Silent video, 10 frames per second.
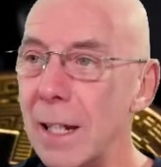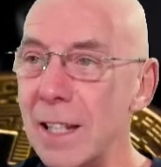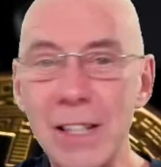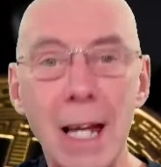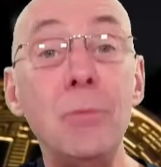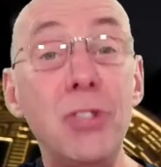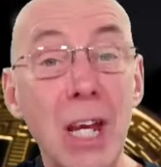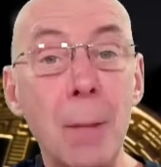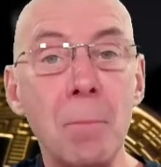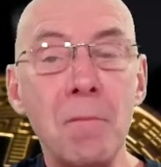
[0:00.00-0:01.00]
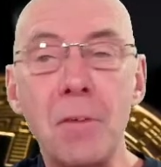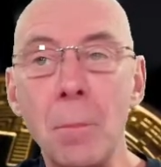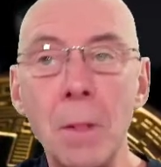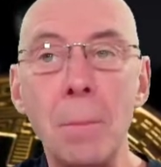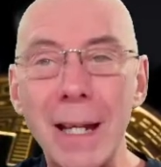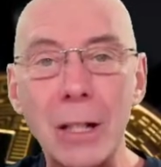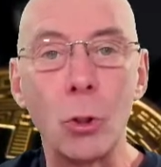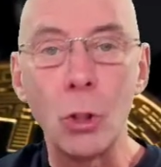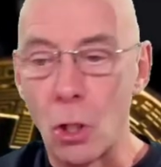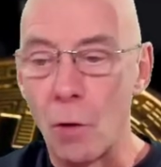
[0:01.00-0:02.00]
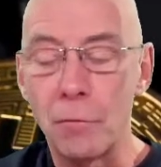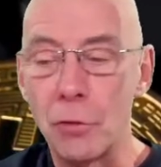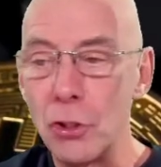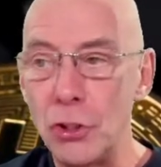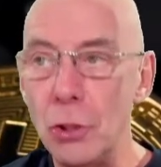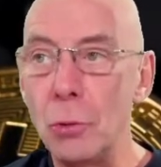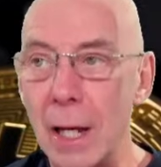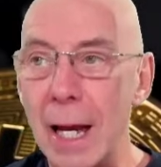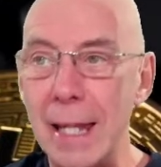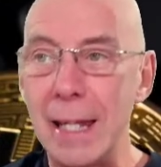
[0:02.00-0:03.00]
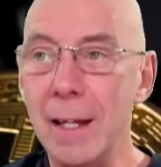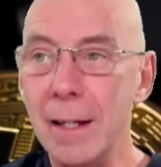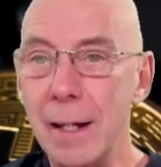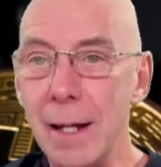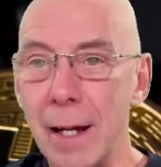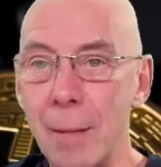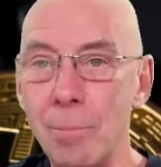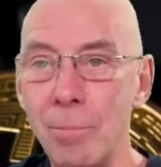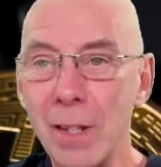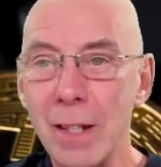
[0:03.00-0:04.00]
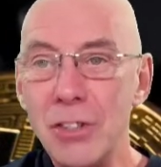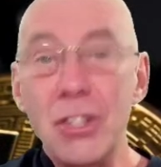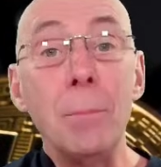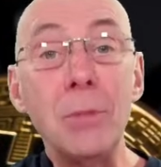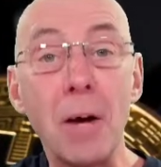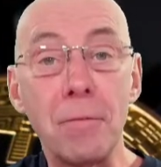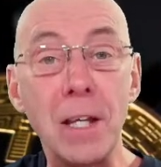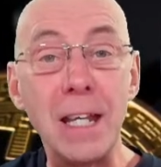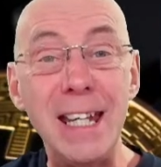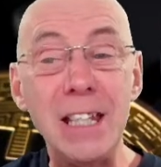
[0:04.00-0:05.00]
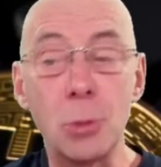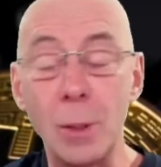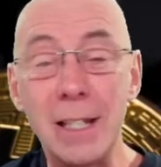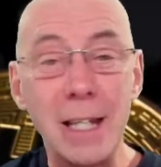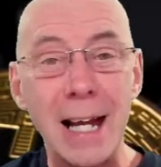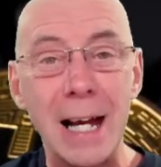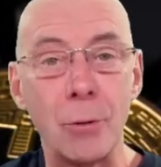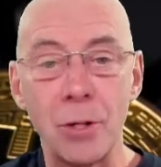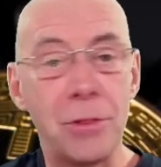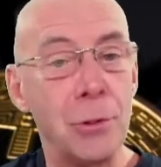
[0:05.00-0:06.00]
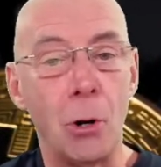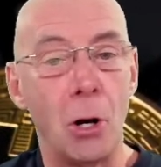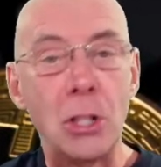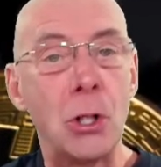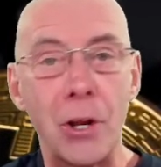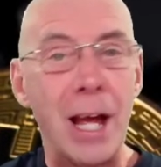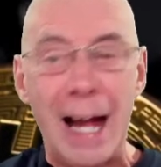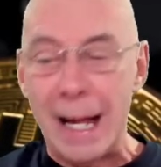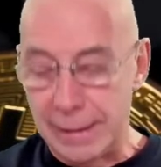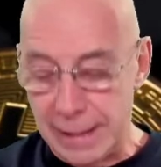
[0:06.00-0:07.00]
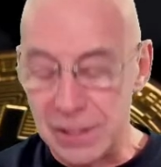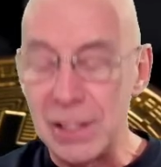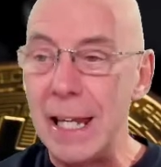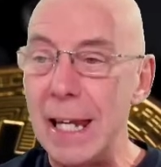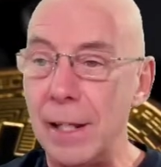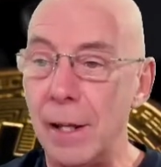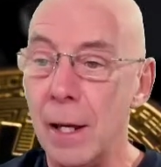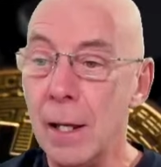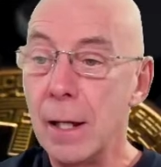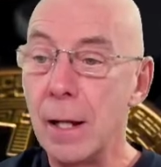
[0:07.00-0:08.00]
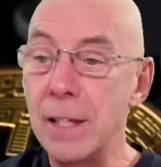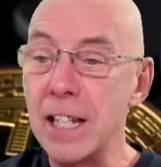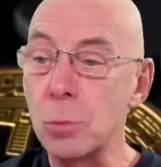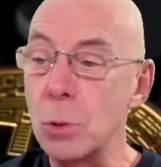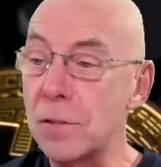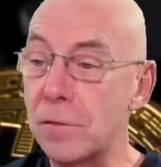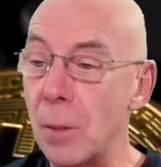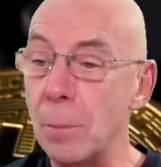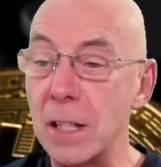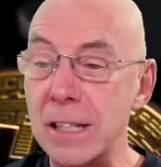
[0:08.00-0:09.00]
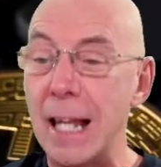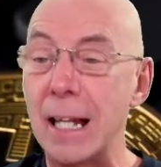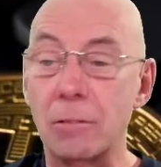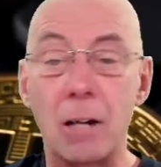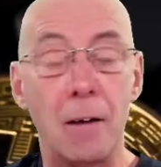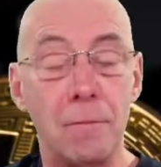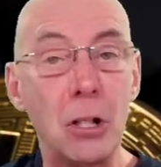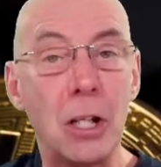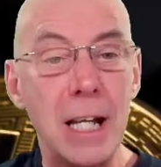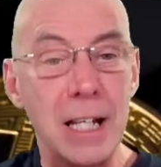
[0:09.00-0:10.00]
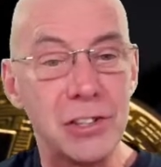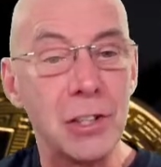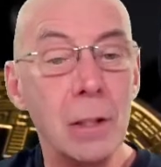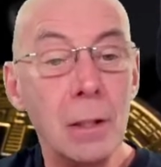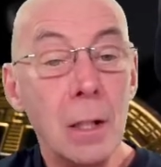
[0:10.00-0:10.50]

his name, Jim from the Bitcoin Conference UK, Jim Duffy. He tweeted it out and I thought I've got to add this in. And this was from the Telegraph. Look at this.